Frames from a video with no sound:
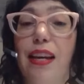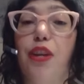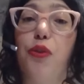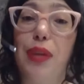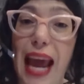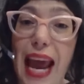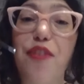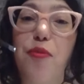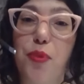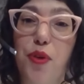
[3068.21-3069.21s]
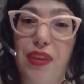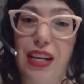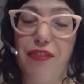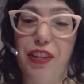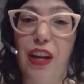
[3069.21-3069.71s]
You can remove it
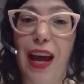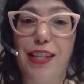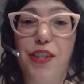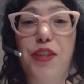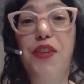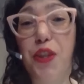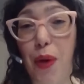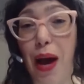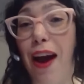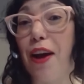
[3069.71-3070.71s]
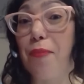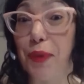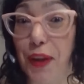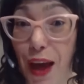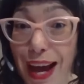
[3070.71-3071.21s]
if you'd like to. You are
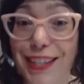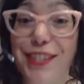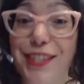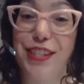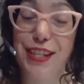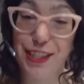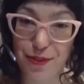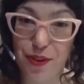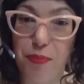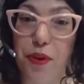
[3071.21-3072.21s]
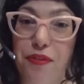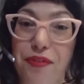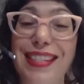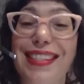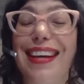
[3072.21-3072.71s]
obliged to remove
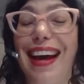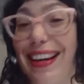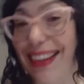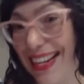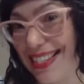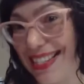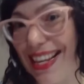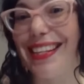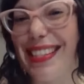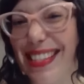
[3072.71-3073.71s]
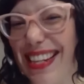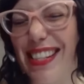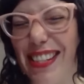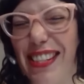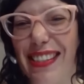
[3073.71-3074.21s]
it unless they consent
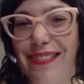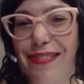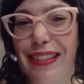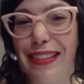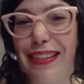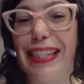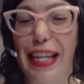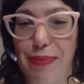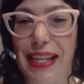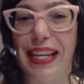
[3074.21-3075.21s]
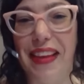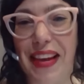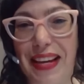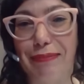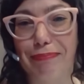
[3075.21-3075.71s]
to you keeping it there.